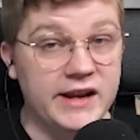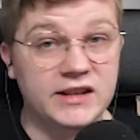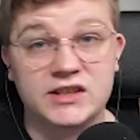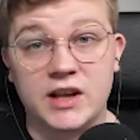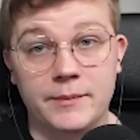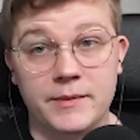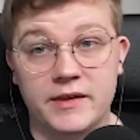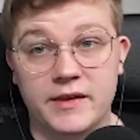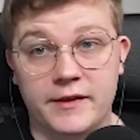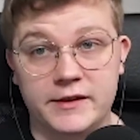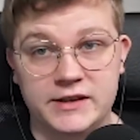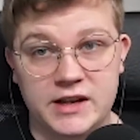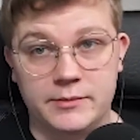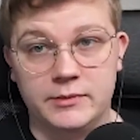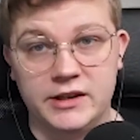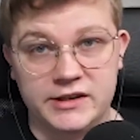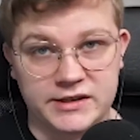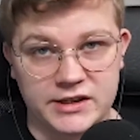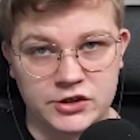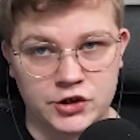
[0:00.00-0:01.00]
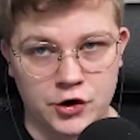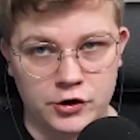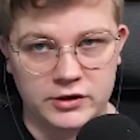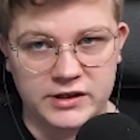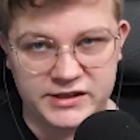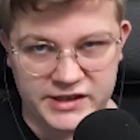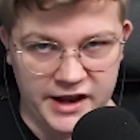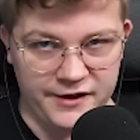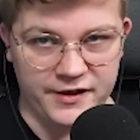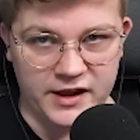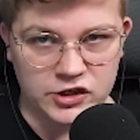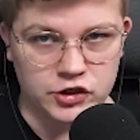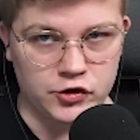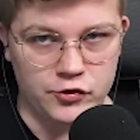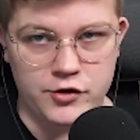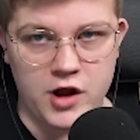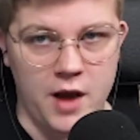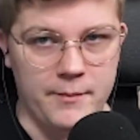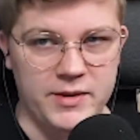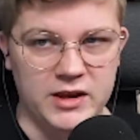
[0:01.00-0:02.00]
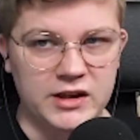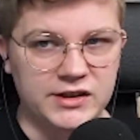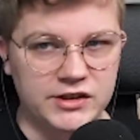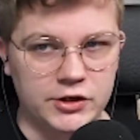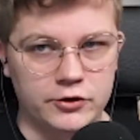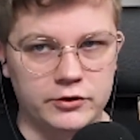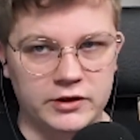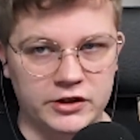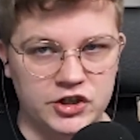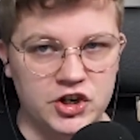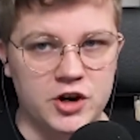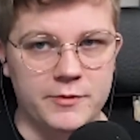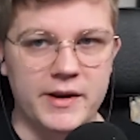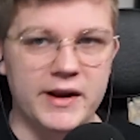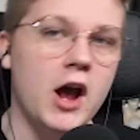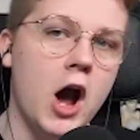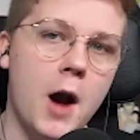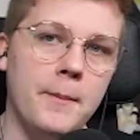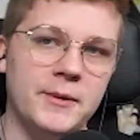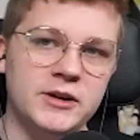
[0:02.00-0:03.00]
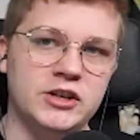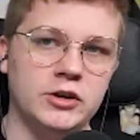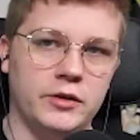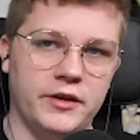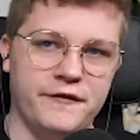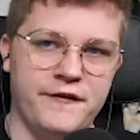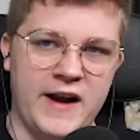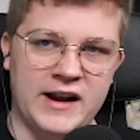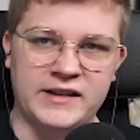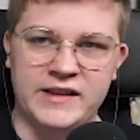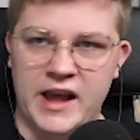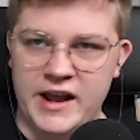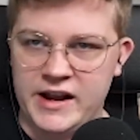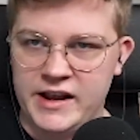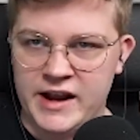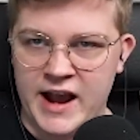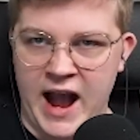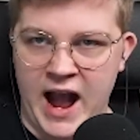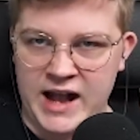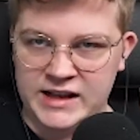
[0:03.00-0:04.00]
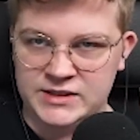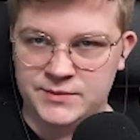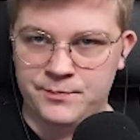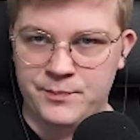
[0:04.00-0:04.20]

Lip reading: is something that the daemon list is currently saying that should not be considered legitimate up until the fact that it has